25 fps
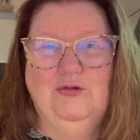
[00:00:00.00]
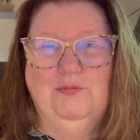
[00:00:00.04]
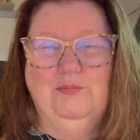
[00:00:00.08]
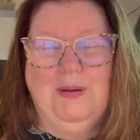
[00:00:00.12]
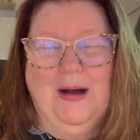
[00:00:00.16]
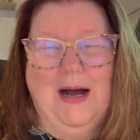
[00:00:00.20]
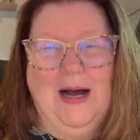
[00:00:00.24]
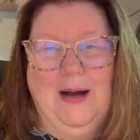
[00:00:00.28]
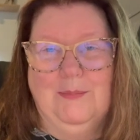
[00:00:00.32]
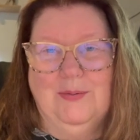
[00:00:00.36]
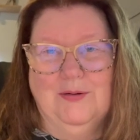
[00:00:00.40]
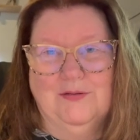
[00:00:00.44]

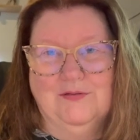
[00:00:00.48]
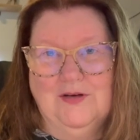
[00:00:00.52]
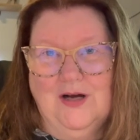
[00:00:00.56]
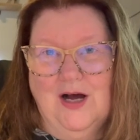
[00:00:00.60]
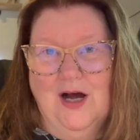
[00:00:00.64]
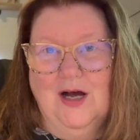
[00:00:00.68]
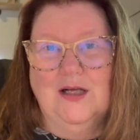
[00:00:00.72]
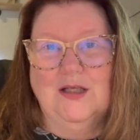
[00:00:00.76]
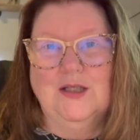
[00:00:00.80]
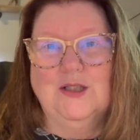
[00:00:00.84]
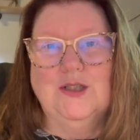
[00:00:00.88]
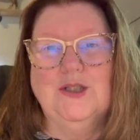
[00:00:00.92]
pop of
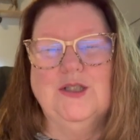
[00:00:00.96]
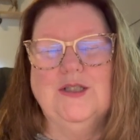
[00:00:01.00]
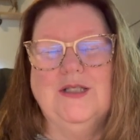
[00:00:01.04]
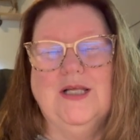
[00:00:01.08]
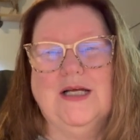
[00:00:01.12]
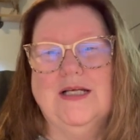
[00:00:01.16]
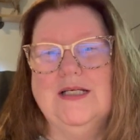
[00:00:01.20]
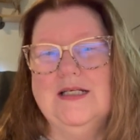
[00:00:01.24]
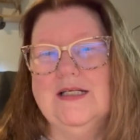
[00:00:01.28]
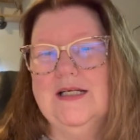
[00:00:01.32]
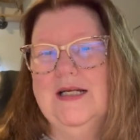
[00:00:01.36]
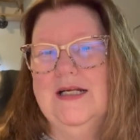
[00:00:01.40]
color
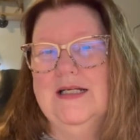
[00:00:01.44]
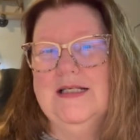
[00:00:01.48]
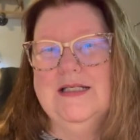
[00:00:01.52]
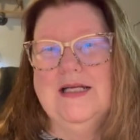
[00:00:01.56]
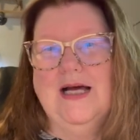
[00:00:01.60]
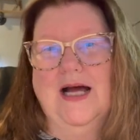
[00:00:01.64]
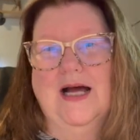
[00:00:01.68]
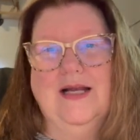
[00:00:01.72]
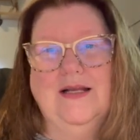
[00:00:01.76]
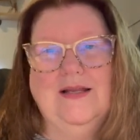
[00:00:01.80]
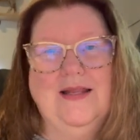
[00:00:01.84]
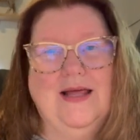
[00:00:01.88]
that is
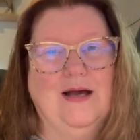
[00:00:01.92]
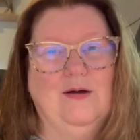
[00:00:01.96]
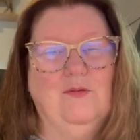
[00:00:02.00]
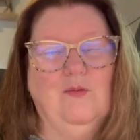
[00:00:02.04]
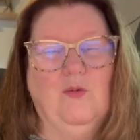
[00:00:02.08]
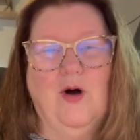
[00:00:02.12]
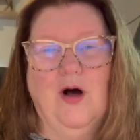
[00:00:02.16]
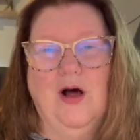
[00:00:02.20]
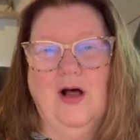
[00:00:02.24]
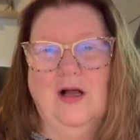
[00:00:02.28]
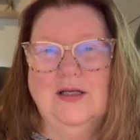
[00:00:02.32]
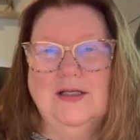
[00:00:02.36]
on that
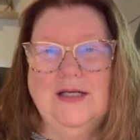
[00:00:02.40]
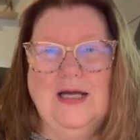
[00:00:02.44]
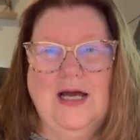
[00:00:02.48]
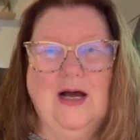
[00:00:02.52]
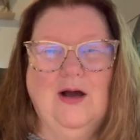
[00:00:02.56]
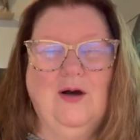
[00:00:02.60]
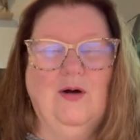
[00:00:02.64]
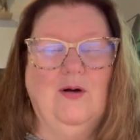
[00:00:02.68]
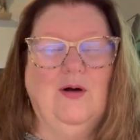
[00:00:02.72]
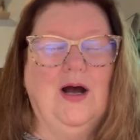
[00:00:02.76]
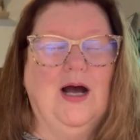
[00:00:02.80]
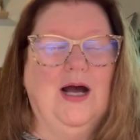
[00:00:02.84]
wall now.